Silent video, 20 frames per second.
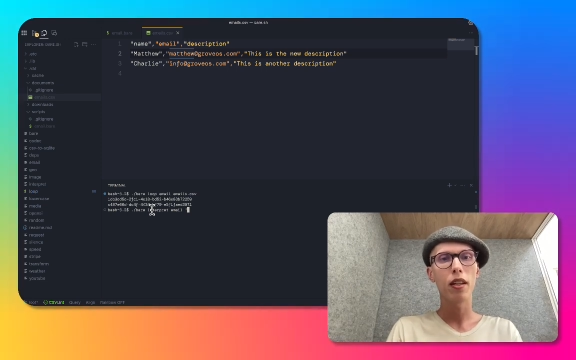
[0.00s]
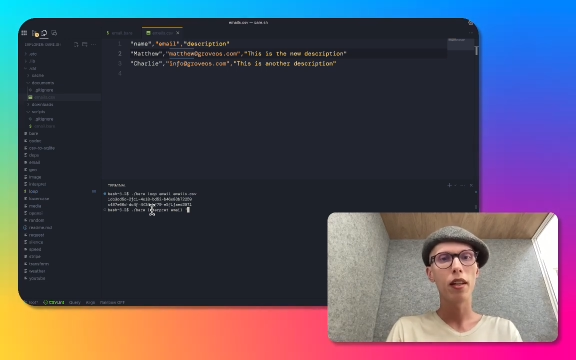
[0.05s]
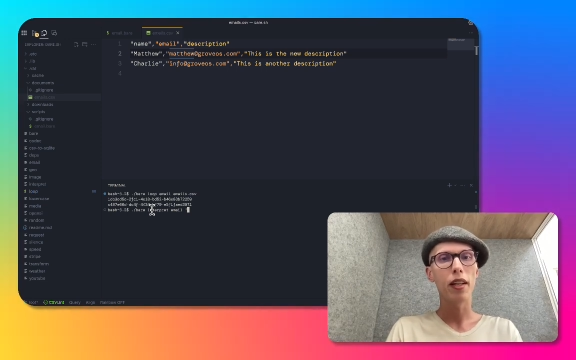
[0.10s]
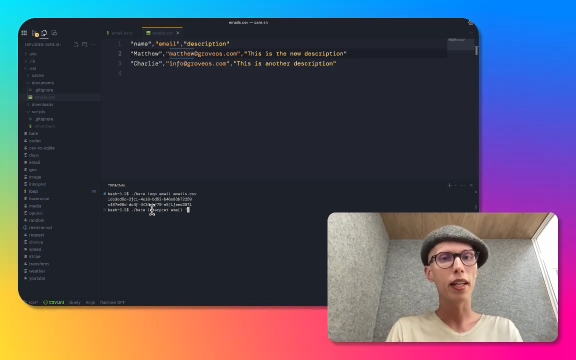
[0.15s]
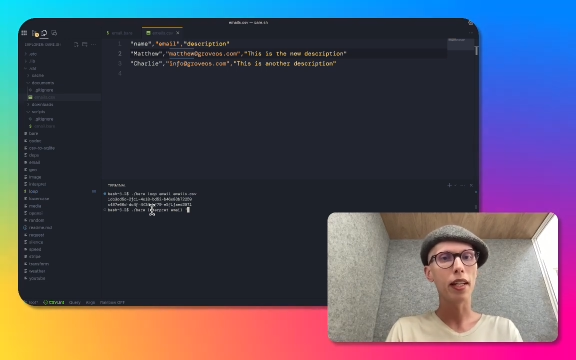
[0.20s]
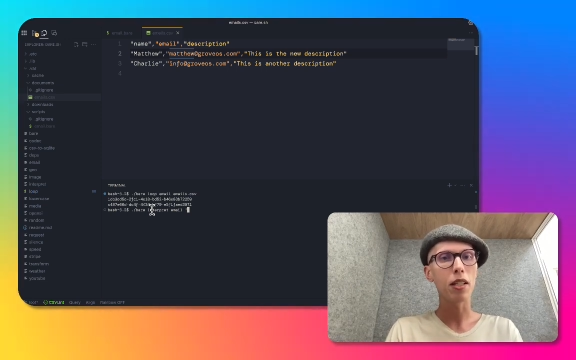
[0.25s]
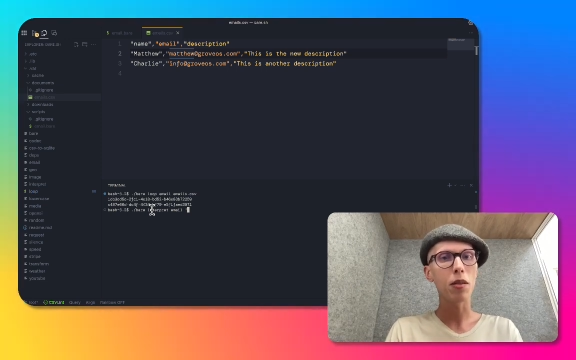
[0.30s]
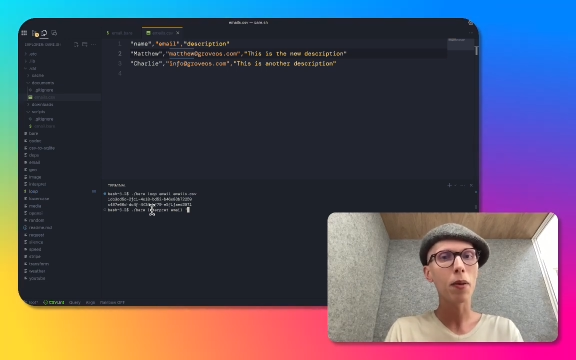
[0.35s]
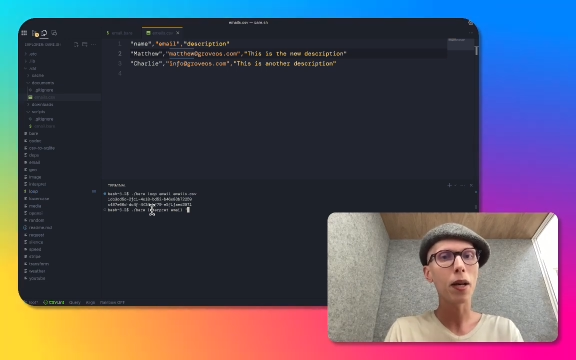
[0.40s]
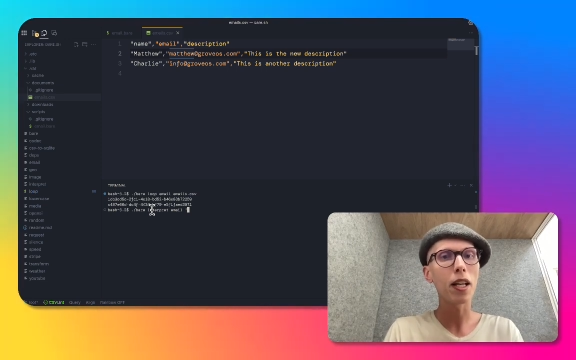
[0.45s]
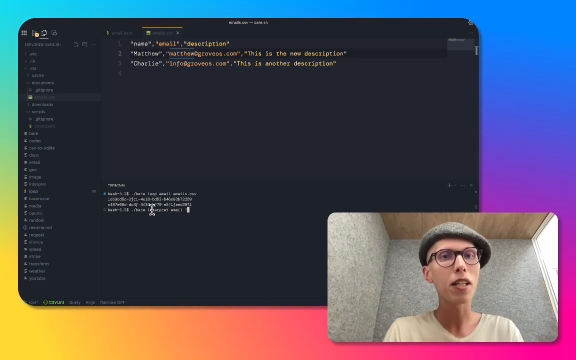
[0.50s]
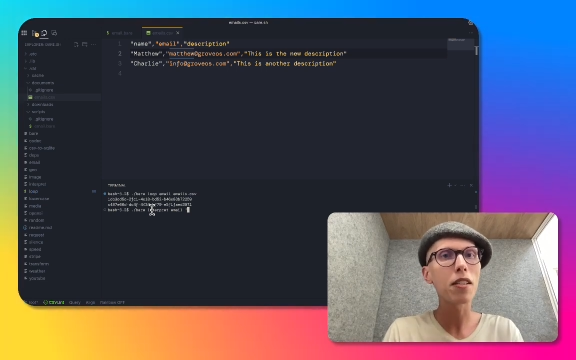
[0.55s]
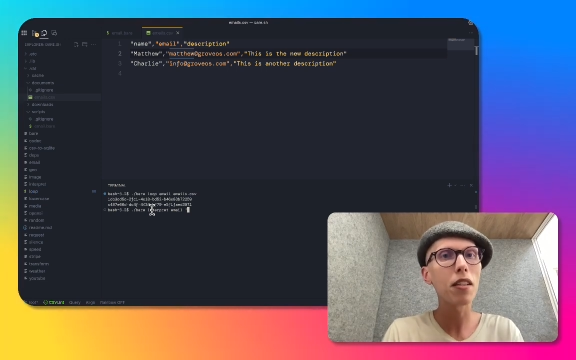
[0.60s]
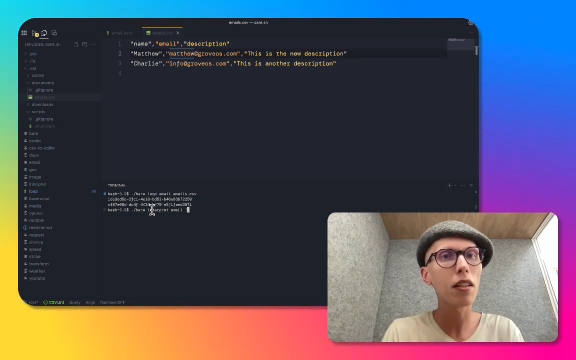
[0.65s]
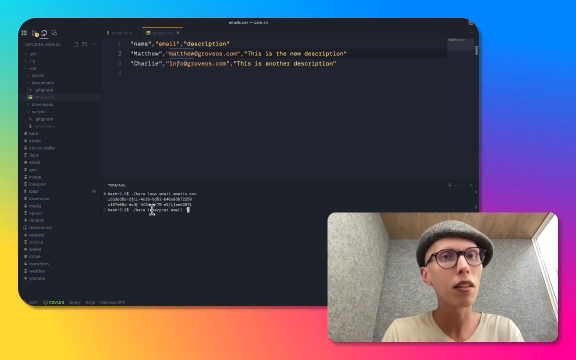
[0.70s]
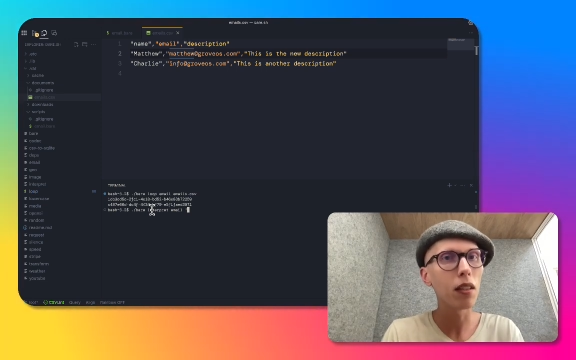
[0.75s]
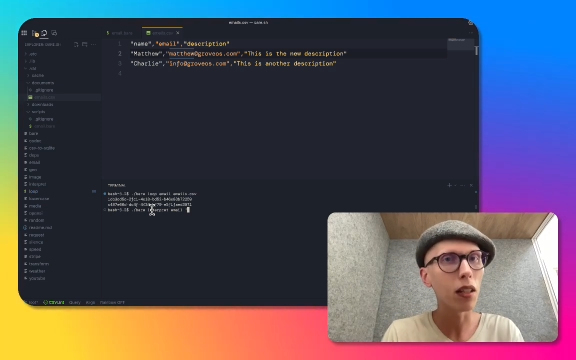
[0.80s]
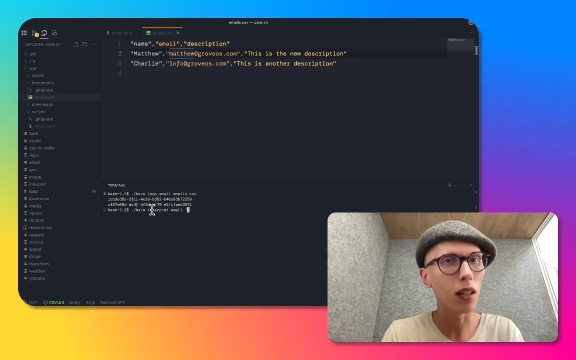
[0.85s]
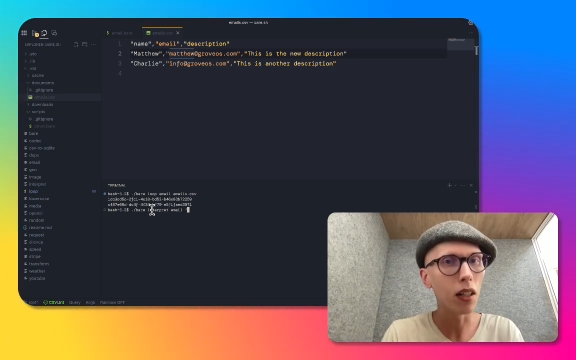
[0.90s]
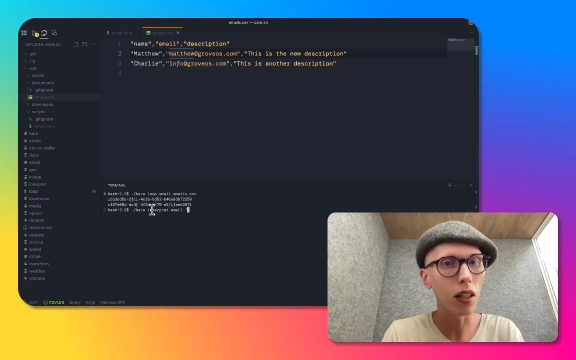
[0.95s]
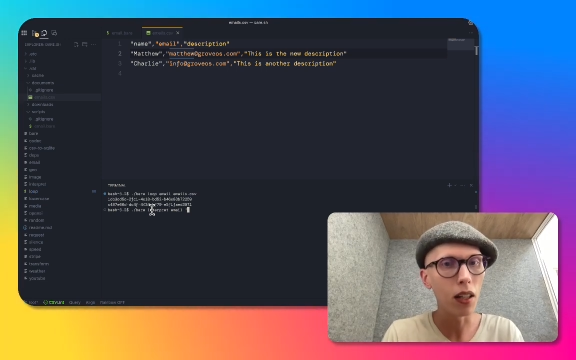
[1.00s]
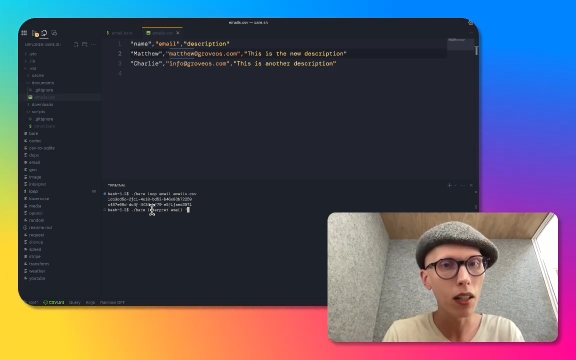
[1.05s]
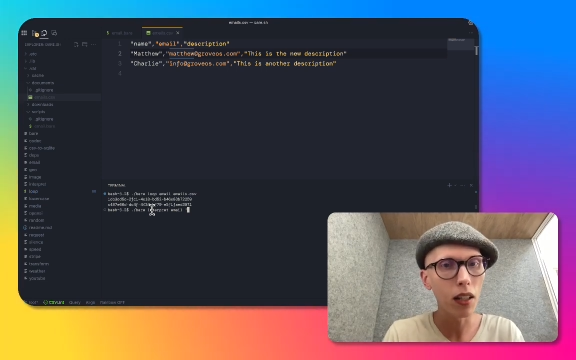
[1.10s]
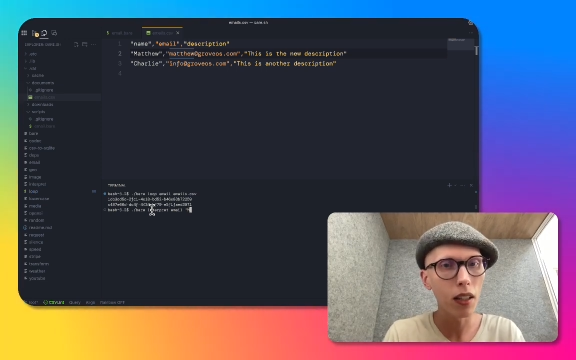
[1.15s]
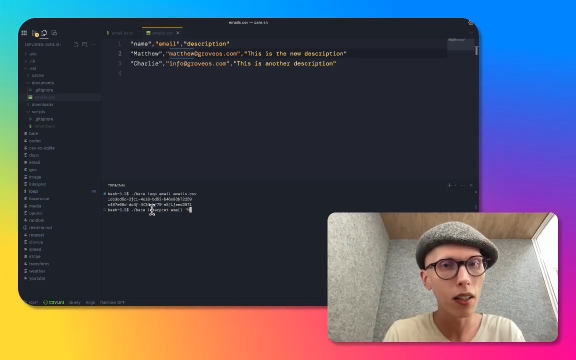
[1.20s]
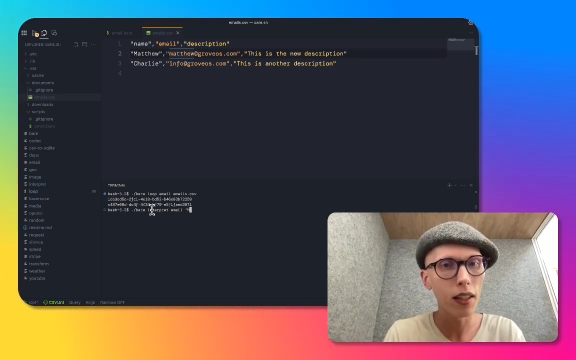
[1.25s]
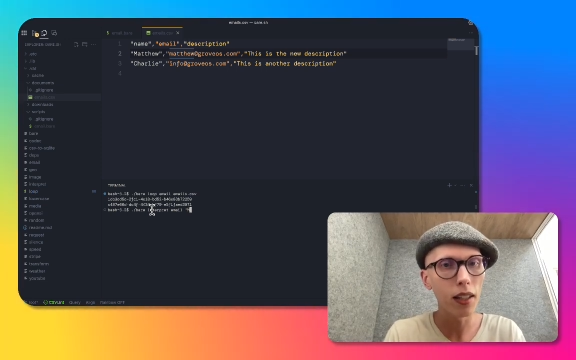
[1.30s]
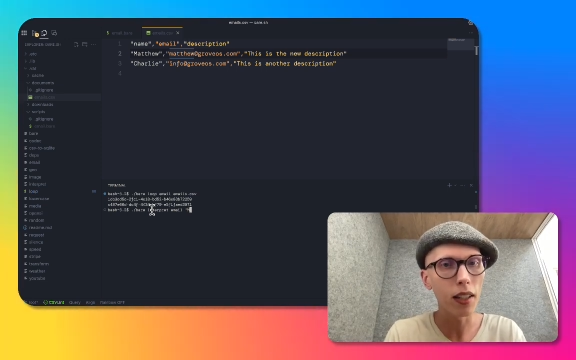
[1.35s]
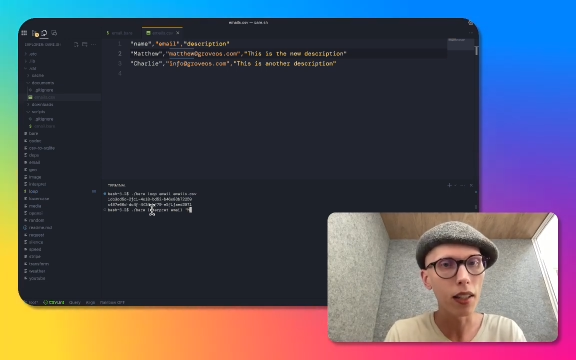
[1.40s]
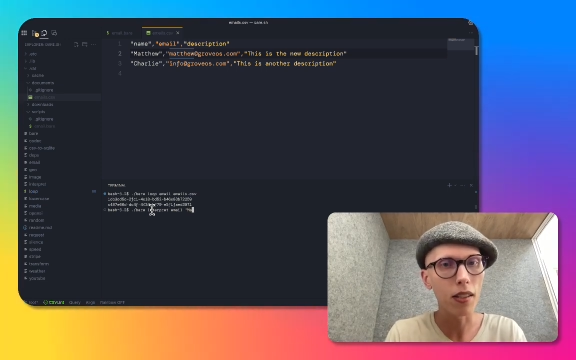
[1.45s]
It's passing along
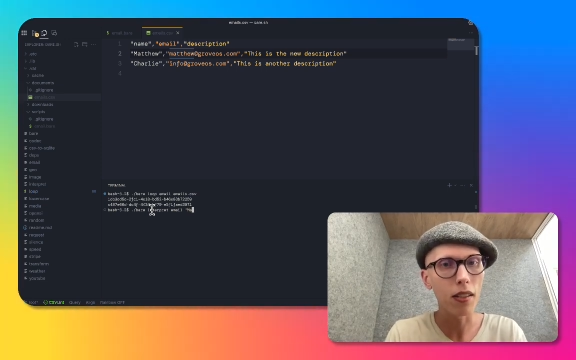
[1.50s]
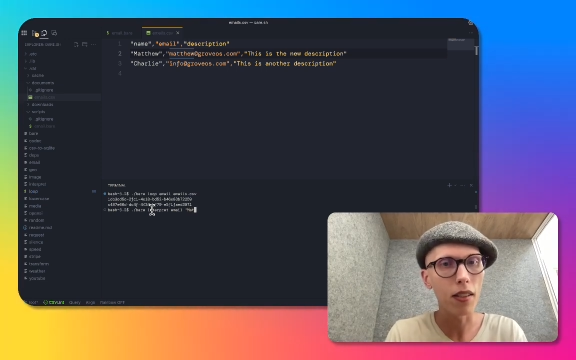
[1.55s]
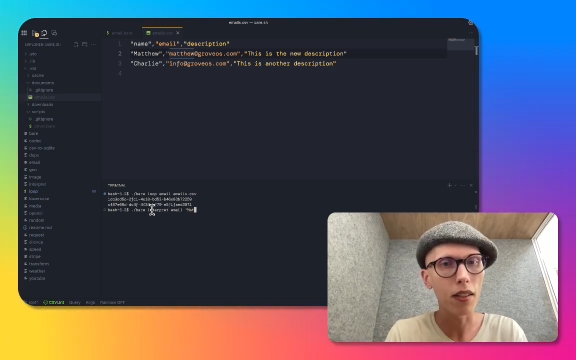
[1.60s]
this.